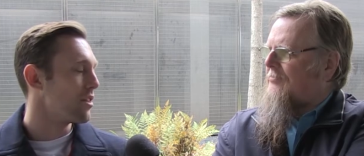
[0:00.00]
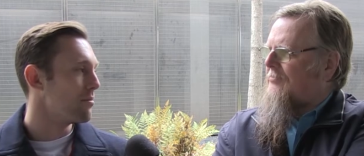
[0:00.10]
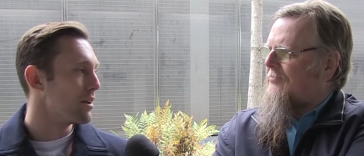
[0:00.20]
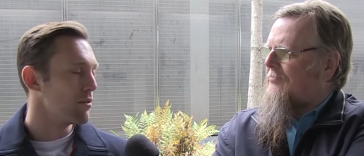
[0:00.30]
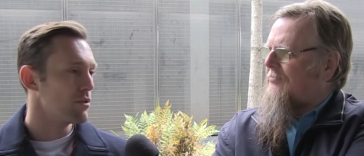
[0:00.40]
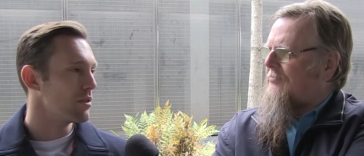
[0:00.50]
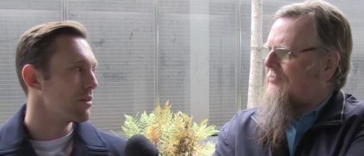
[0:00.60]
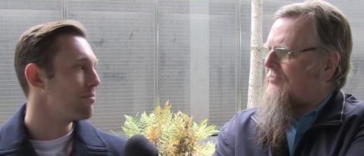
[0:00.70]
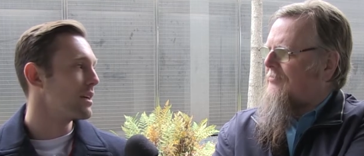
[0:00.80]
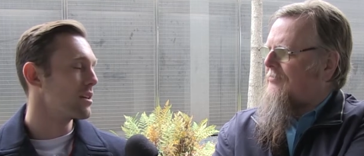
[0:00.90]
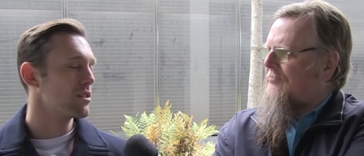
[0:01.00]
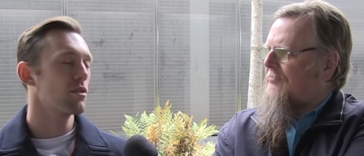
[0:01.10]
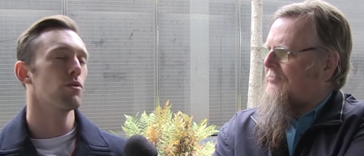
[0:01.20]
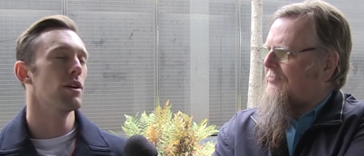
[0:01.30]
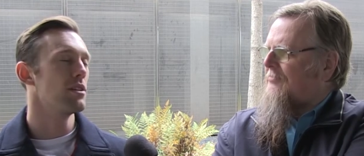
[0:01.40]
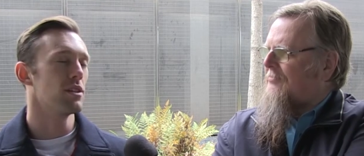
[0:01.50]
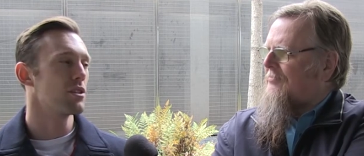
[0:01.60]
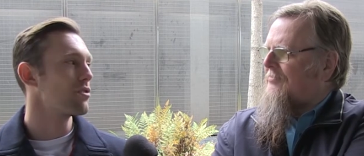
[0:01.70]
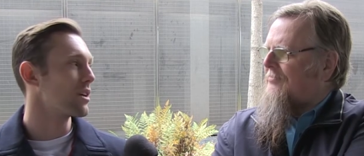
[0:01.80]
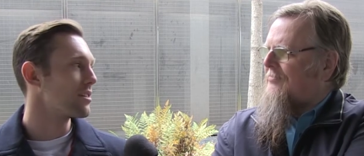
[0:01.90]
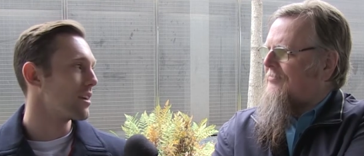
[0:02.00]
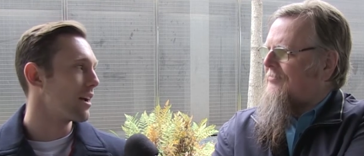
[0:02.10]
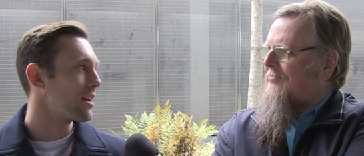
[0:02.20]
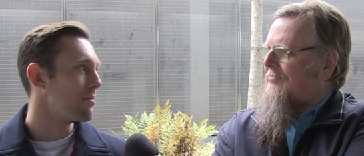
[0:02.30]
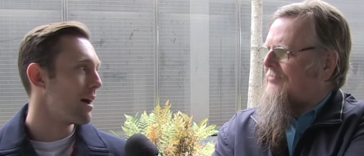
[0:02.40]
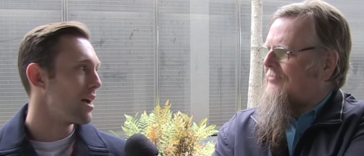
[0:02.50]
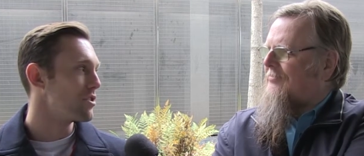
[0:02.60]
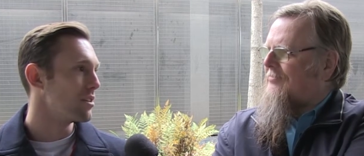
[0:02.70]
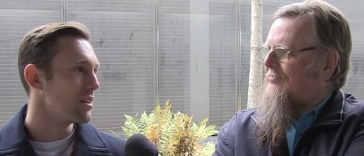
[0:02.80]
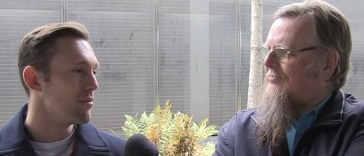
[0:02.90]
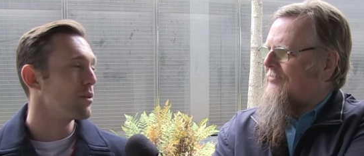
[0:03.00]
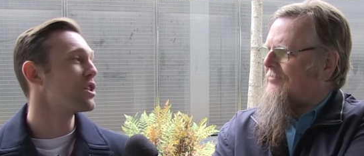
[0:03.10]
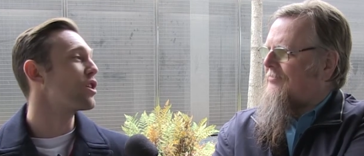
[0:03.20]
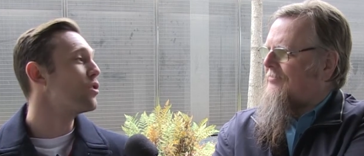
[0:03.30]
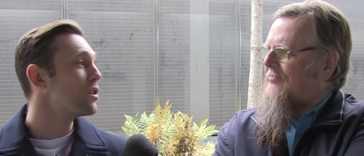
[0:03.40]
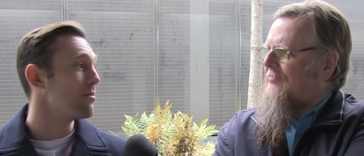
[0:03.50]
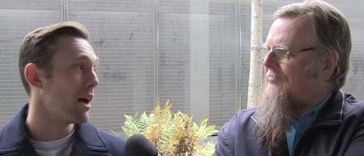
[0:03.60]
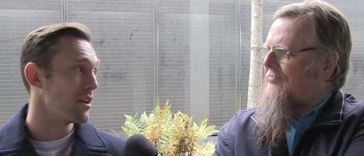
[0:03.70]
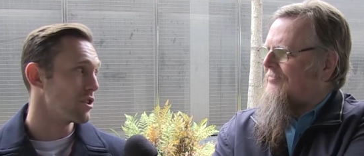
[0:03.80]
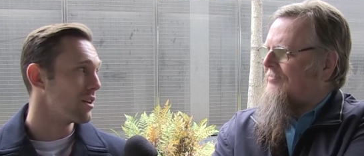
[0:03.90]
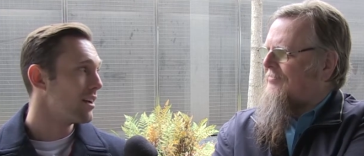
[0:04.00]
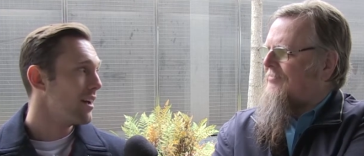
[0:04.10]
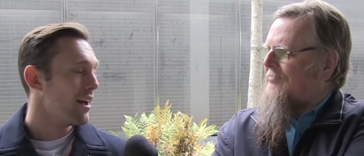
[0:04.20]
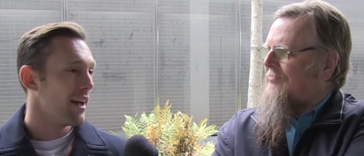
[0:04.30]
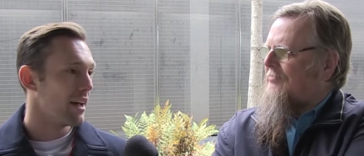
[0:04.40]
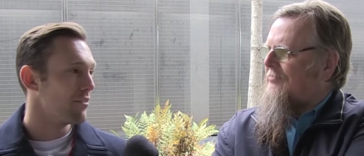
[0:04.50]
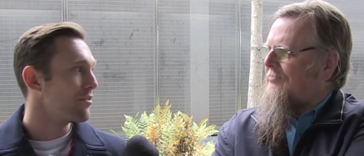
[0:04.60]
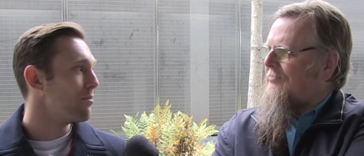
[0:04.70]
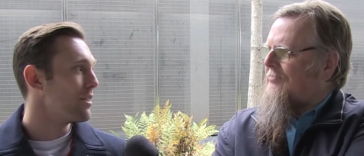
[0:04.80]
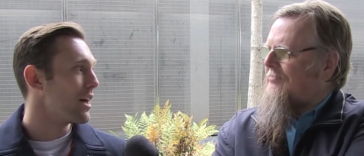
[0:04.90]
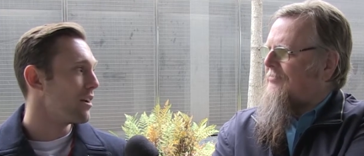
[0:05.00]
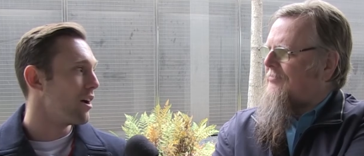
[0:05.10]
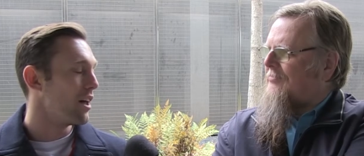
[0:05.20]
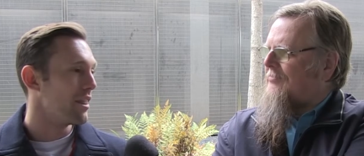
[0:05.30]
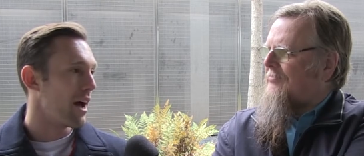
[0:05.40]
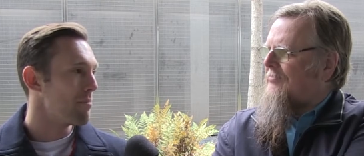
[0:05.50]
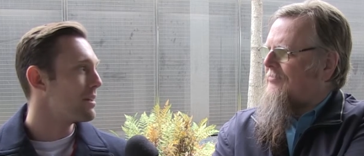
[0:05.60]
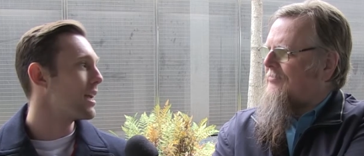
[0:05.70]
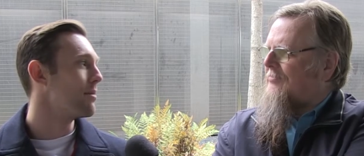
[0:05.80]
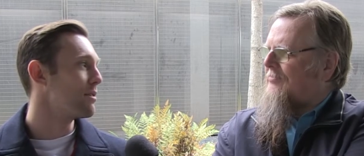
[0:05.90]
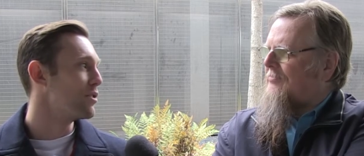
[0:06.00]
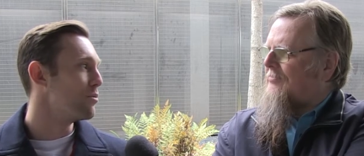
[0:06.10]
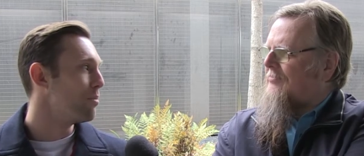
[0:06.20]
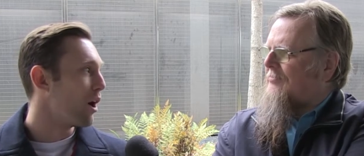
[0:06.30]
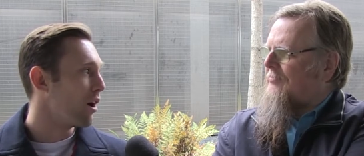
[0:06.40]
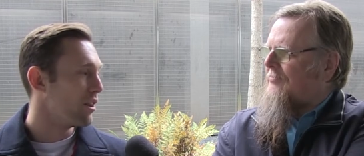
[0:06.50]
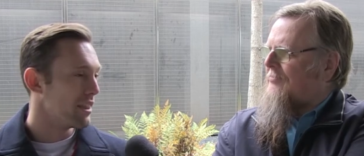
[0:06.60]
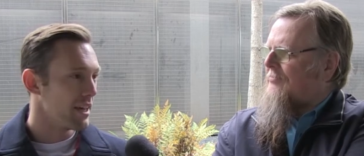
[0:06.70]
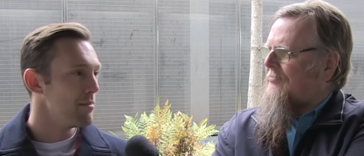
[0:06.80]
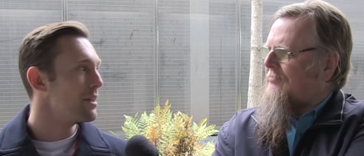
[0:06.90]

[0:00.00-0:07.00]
Speaker 1: them, they were doing the biggest, craziest tricks that I could imagine, even ones I couldn't imagine. And from then on, that became the new bar, and they